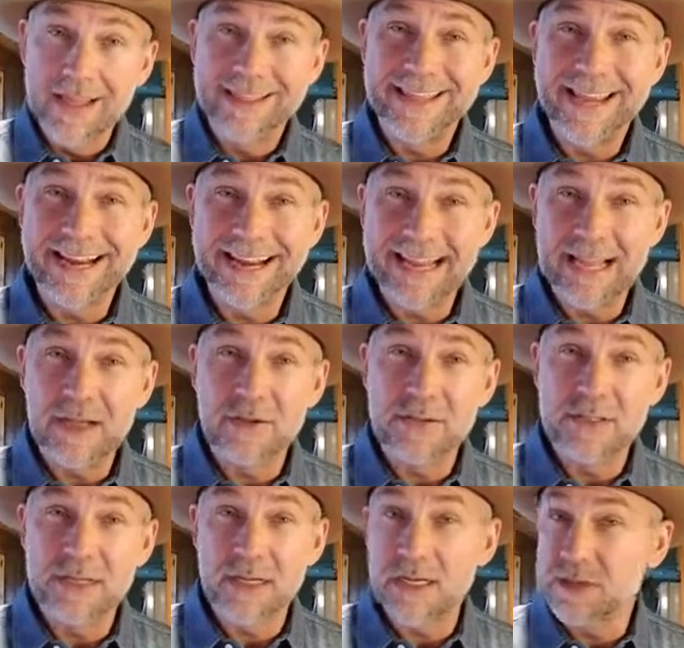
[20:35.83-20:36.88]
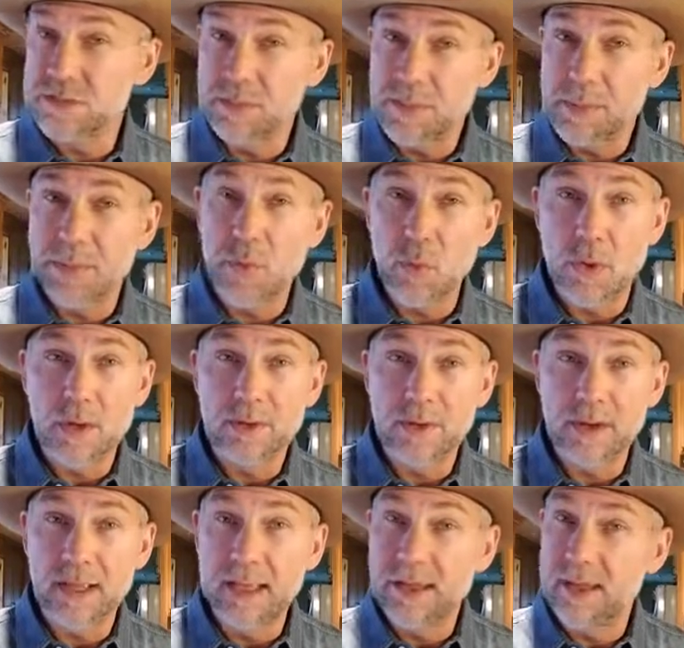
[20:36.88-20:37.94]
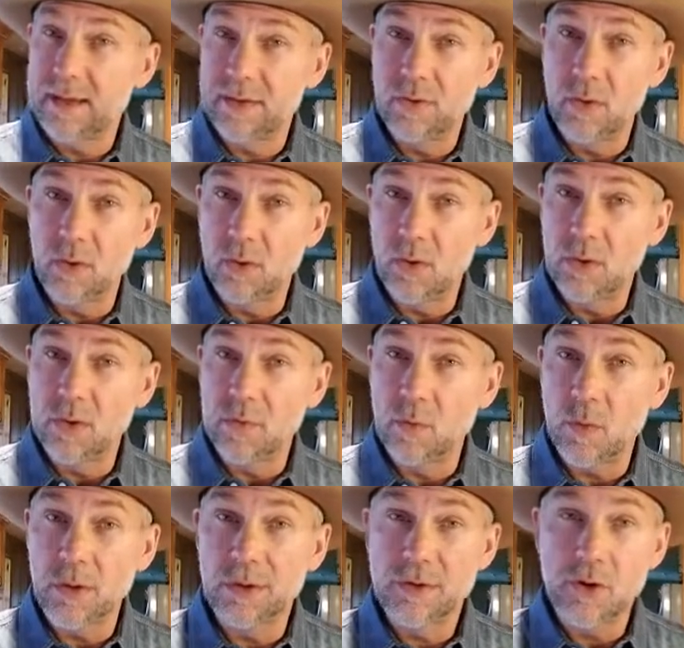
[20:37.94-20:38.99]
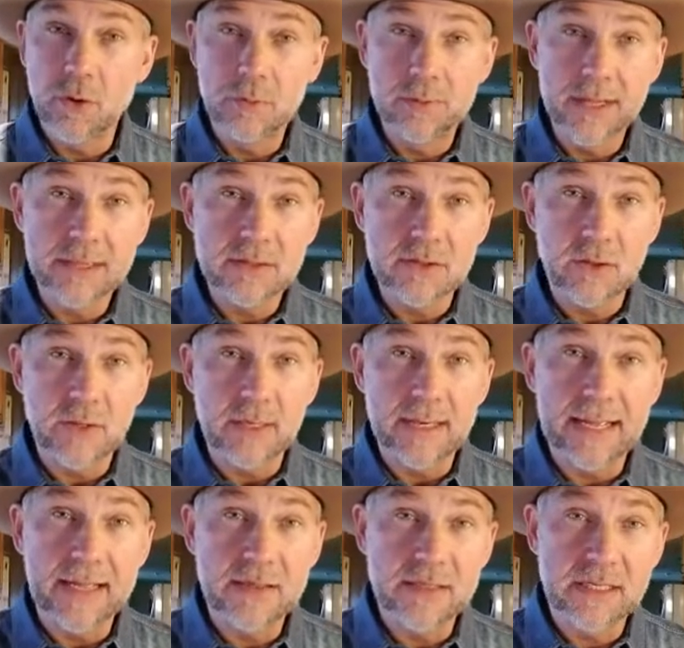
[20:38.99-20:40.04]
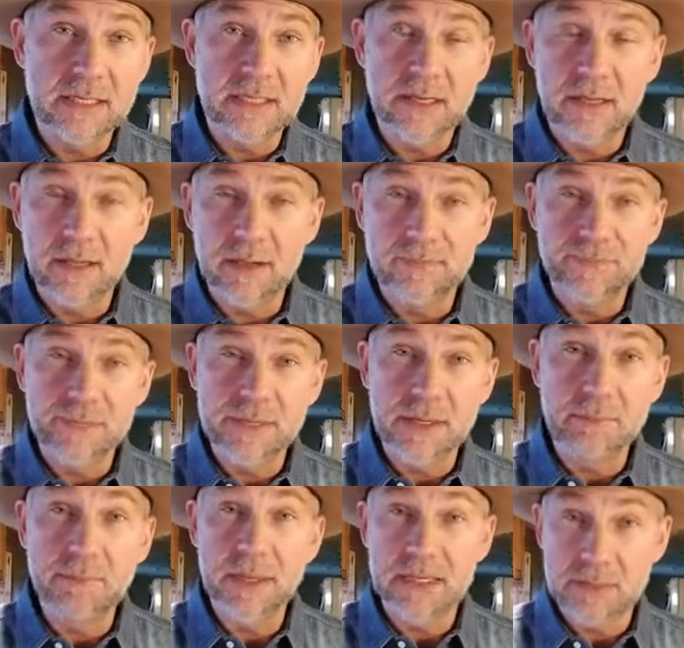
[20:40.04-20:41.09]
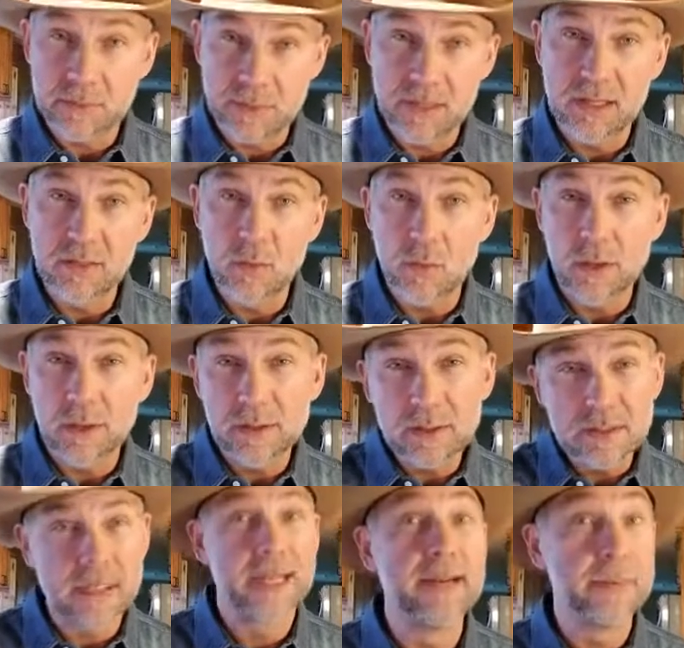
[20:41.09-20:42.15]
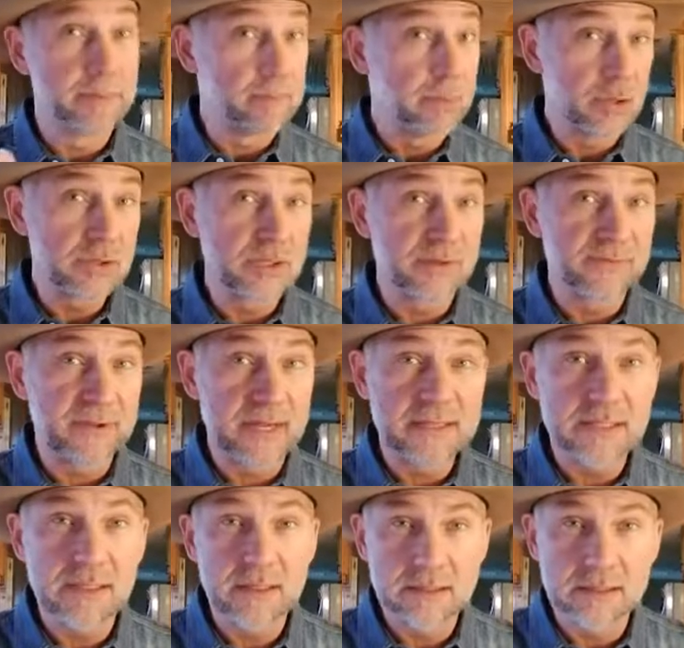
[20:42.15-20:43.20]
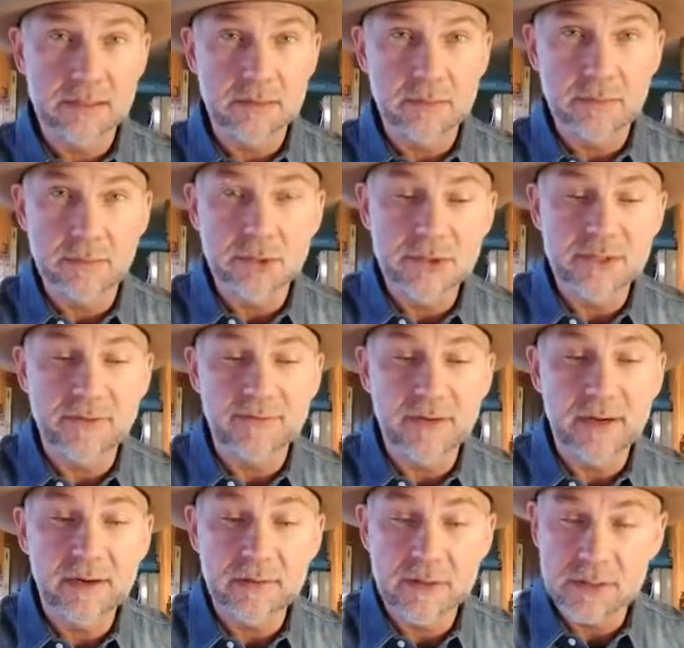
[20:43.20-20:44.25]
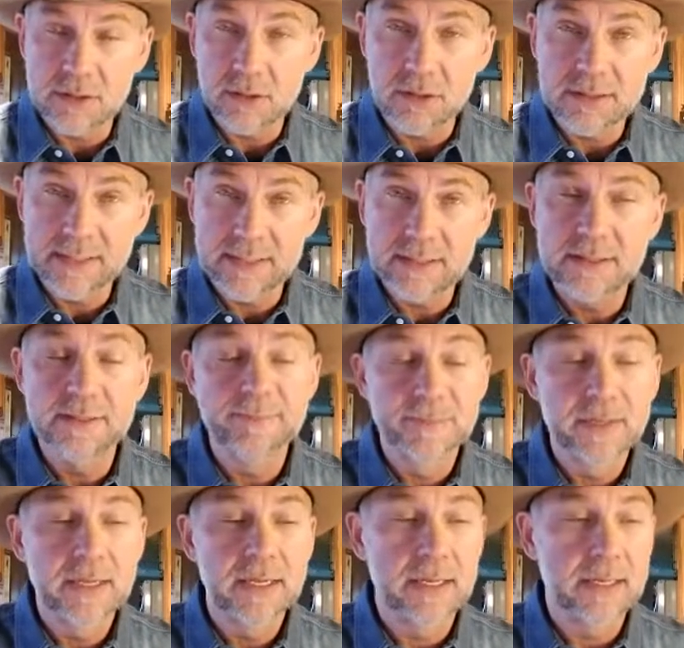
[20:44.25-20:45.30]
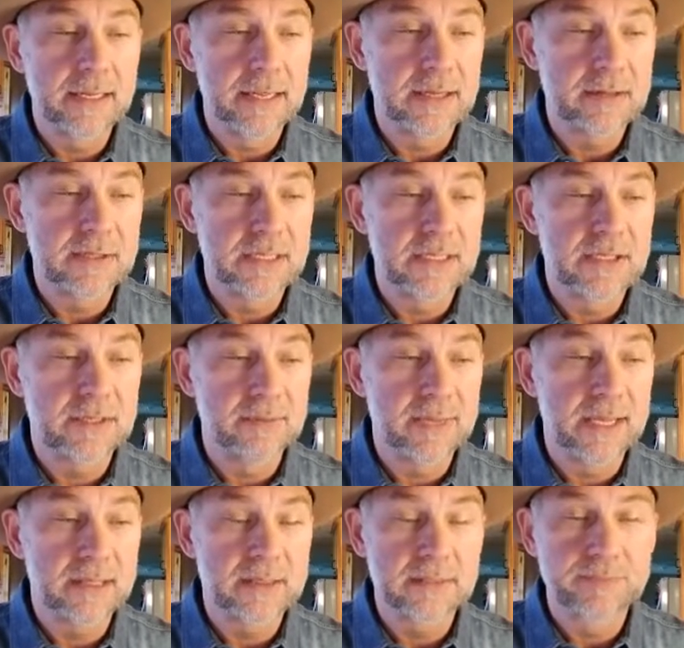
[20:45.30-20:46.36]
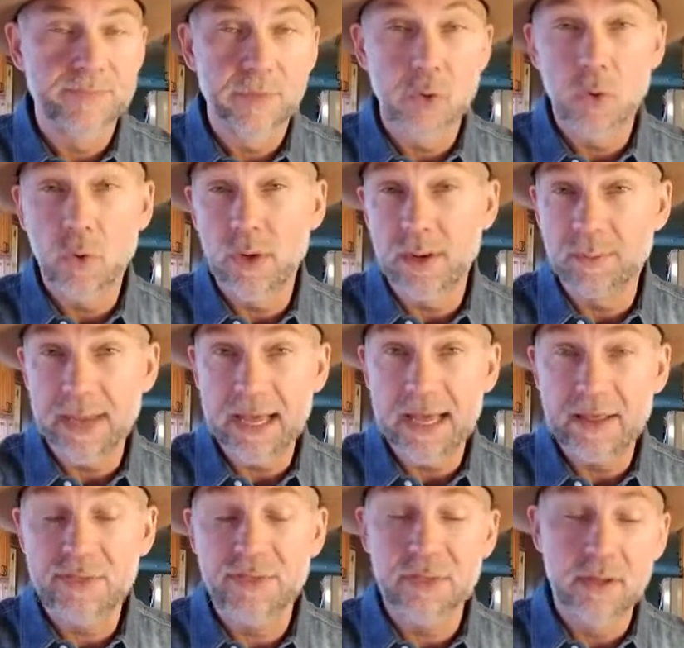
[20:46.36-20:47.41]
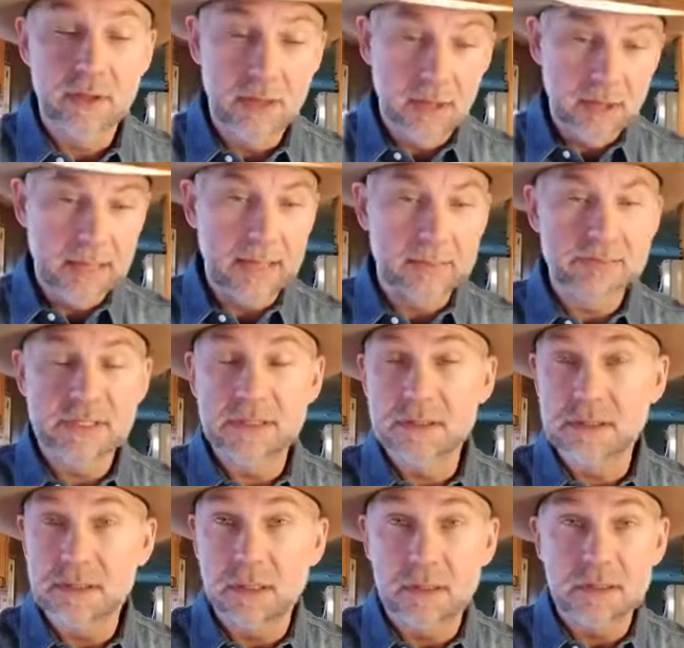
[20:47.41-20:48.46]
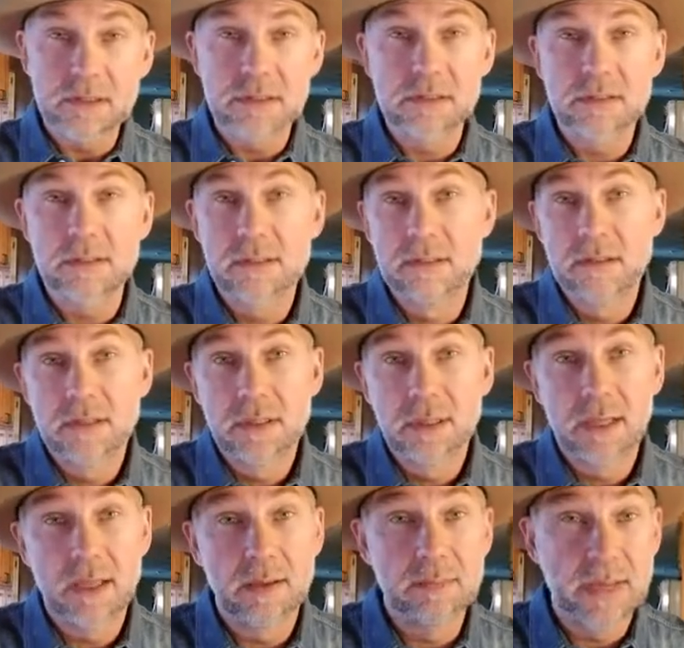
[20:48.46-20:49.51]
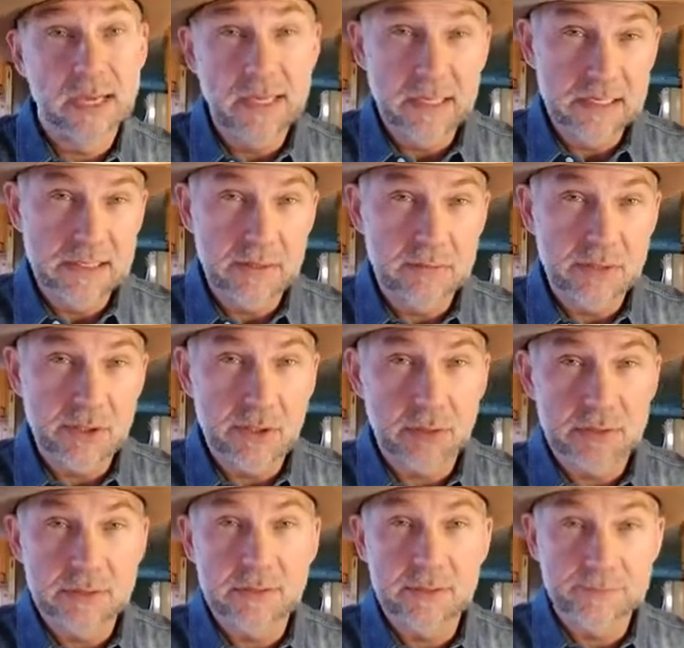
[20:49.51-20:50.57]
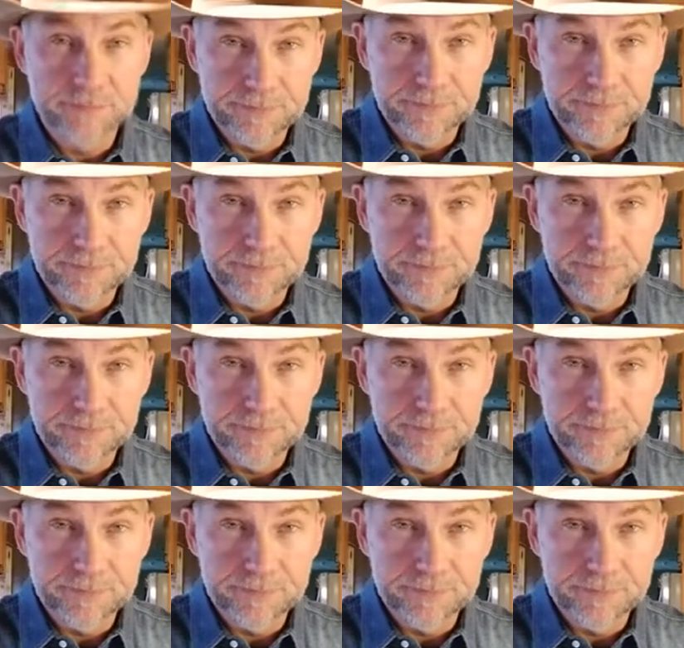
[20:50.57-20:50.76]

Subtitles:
That allows, because remember, oil and water don't mix, so it allows it to mix within the water and emulsifies it. It's an emulsifier, the salt is, and allows it to mix. Or in a bath, Epsom salts, magnesium salts.